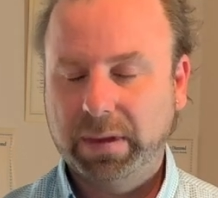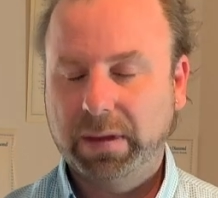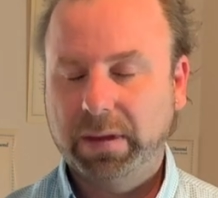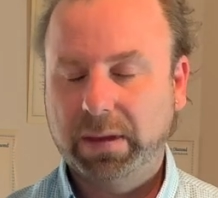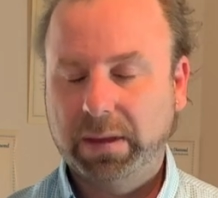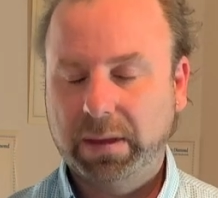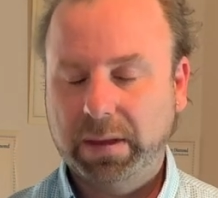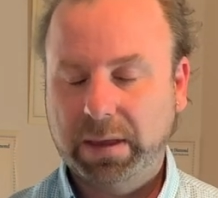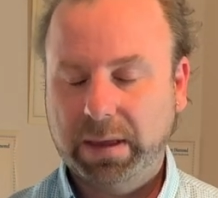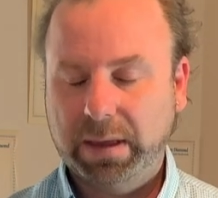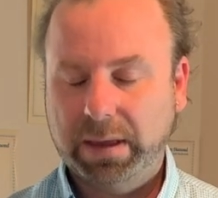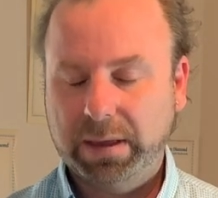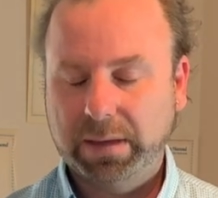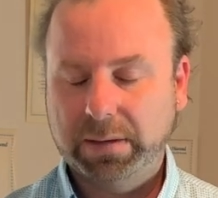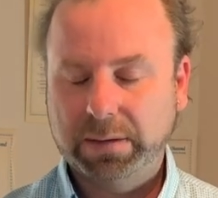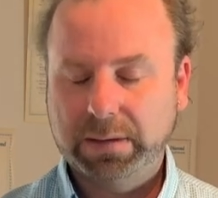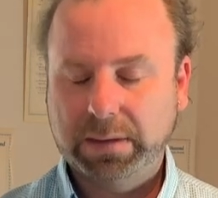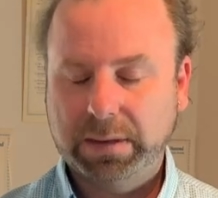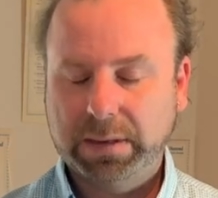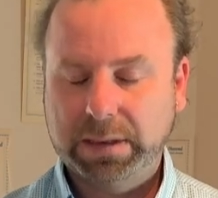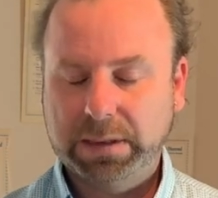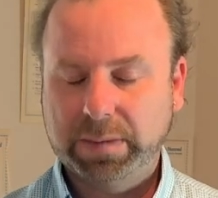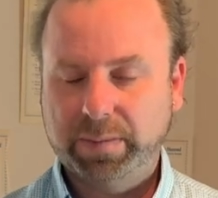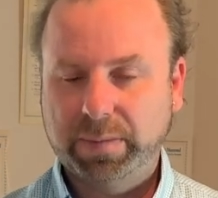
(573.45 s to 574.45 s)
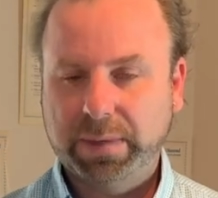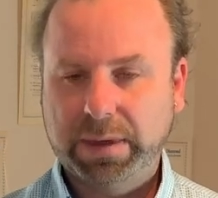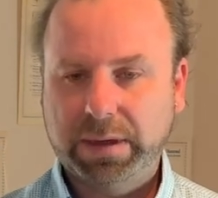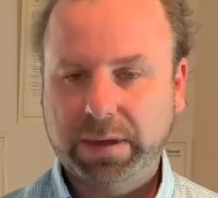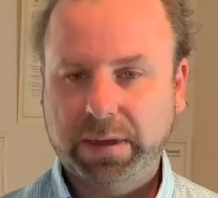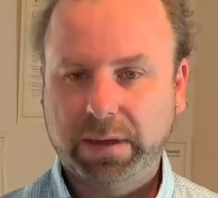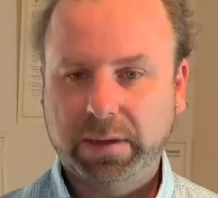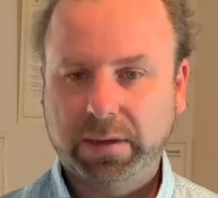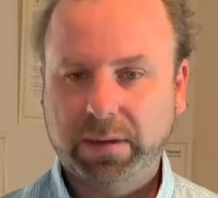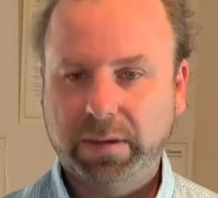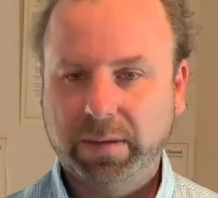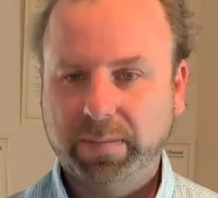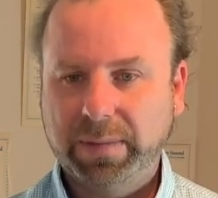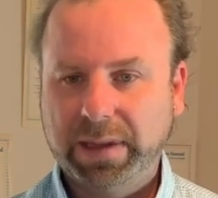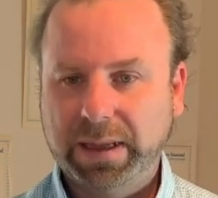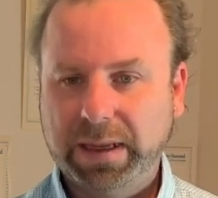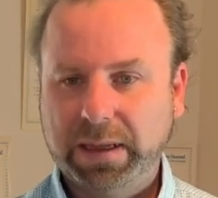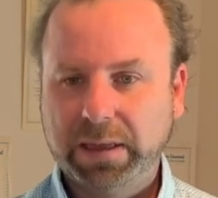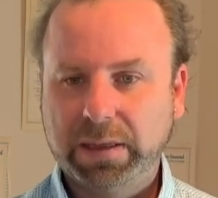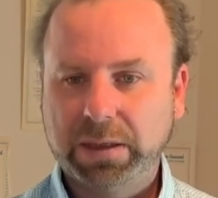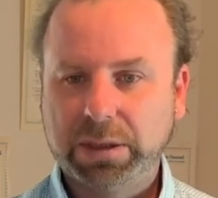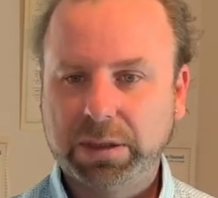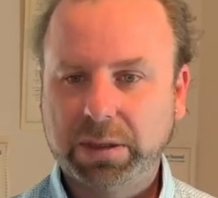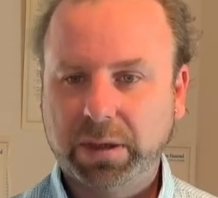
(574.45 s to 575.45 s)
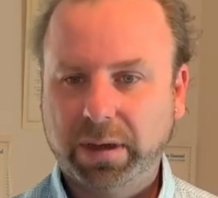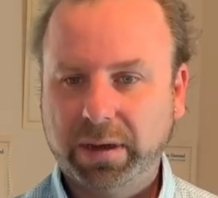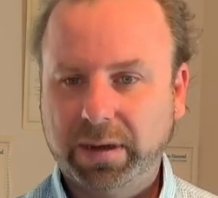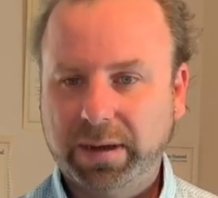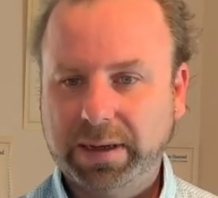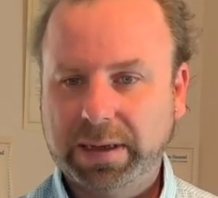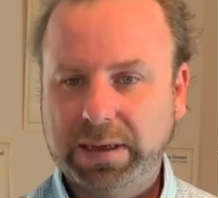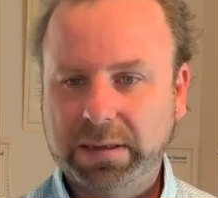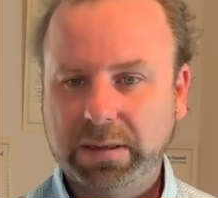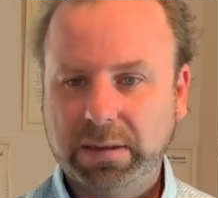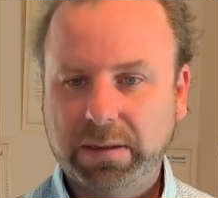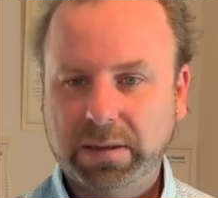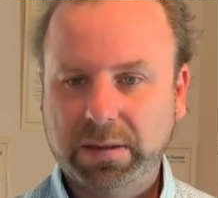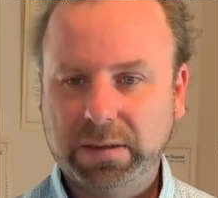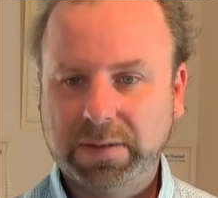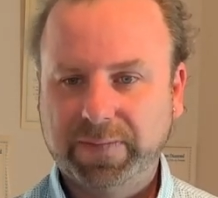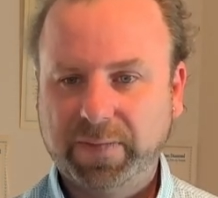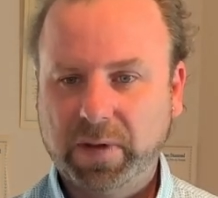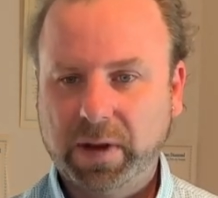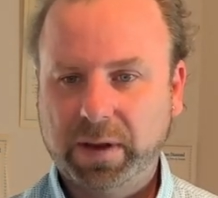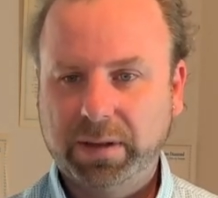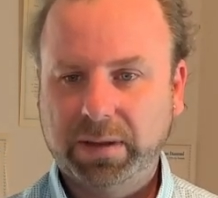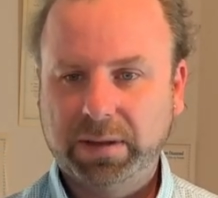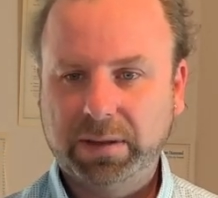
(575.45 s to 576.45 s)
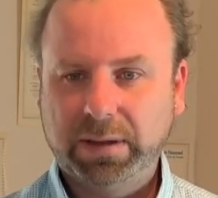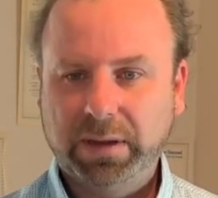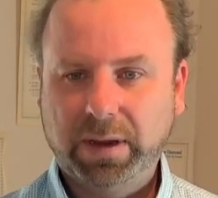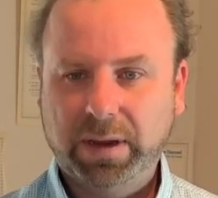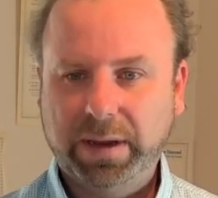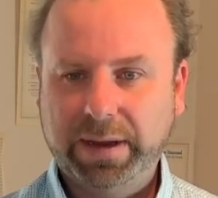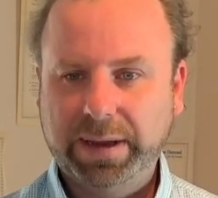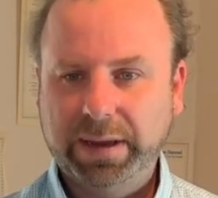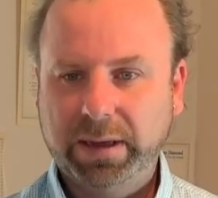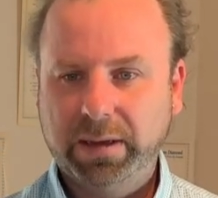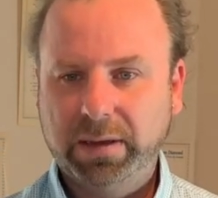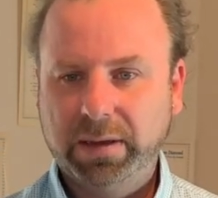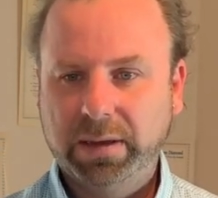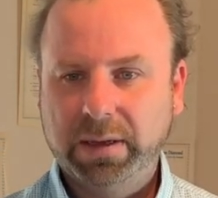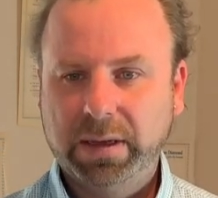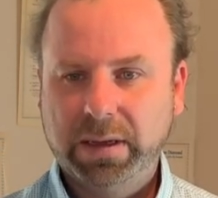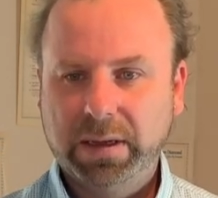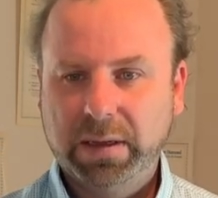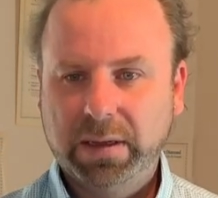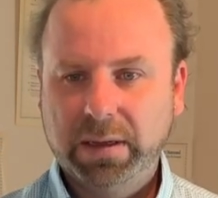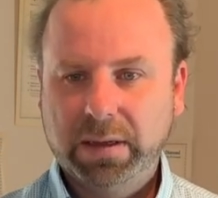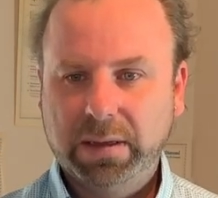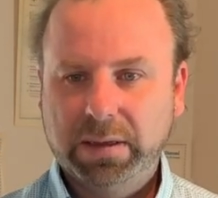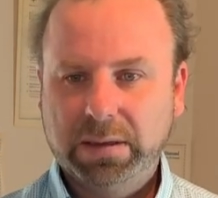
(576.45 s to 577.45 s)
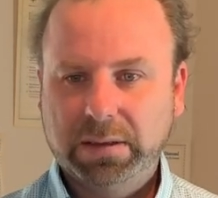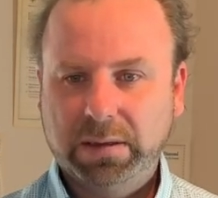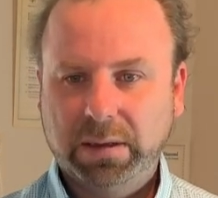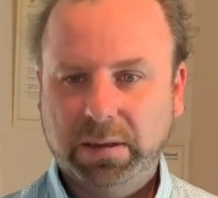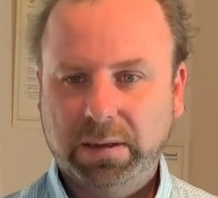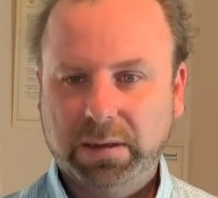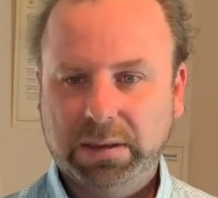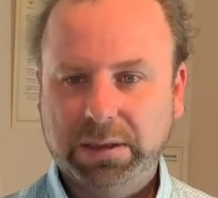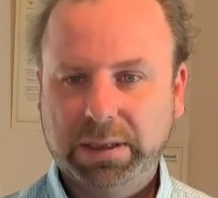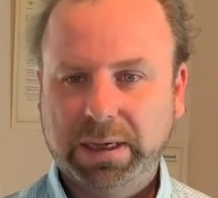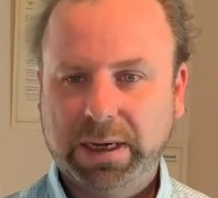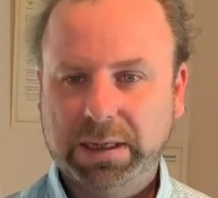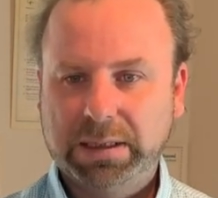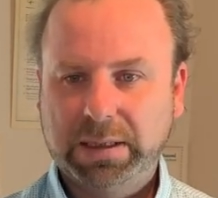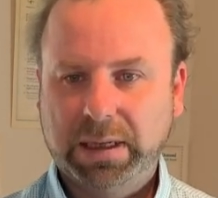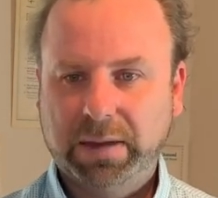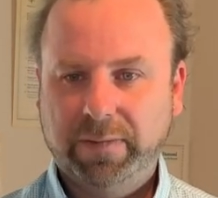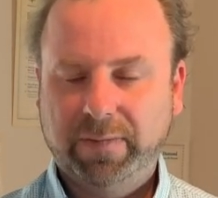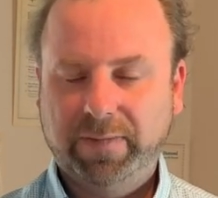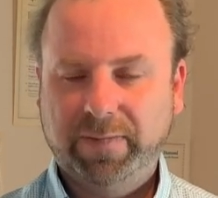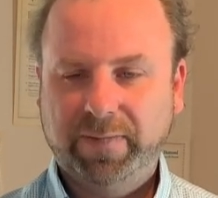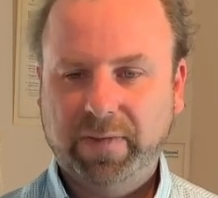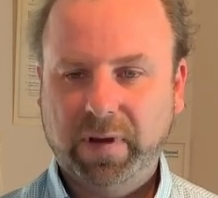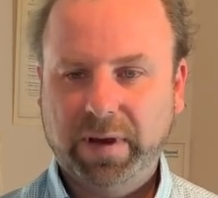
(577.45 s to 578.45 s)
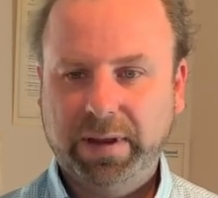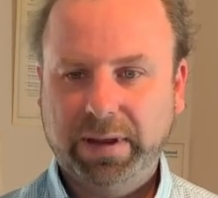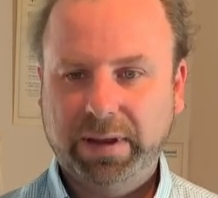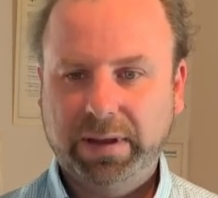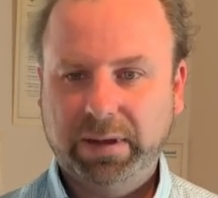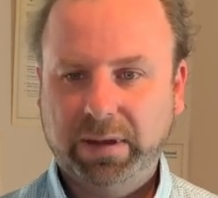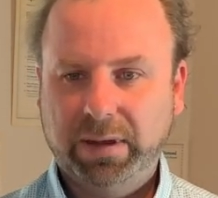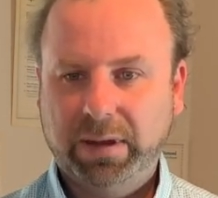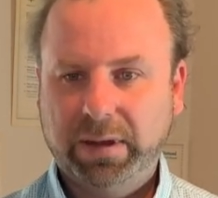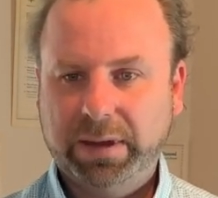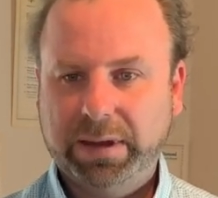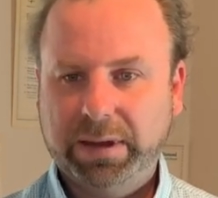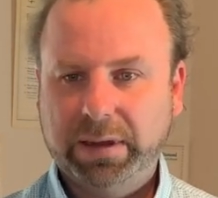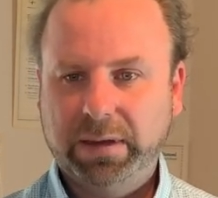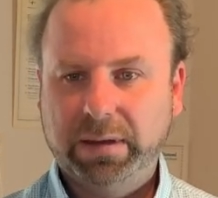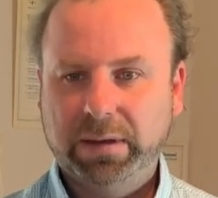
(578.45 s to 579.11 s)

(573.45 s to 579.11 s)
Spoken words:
Okay, so that's better. I'm getting shown I need to use violet light, so I'm going to charge that with violet light.